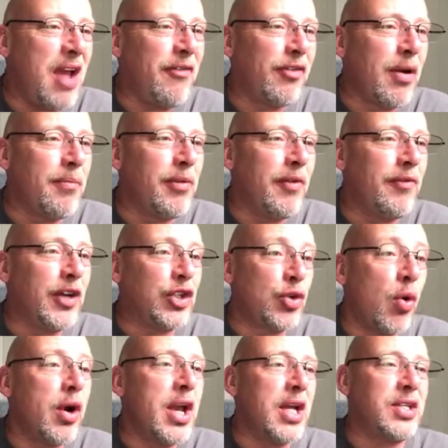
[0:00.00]
"Hey from
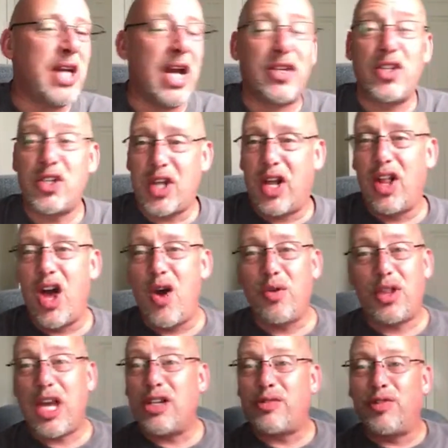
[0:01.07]
Victoria, Texas. Hello,
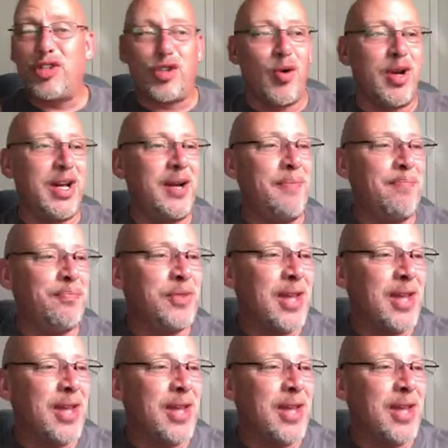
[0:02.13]
thanks for joining."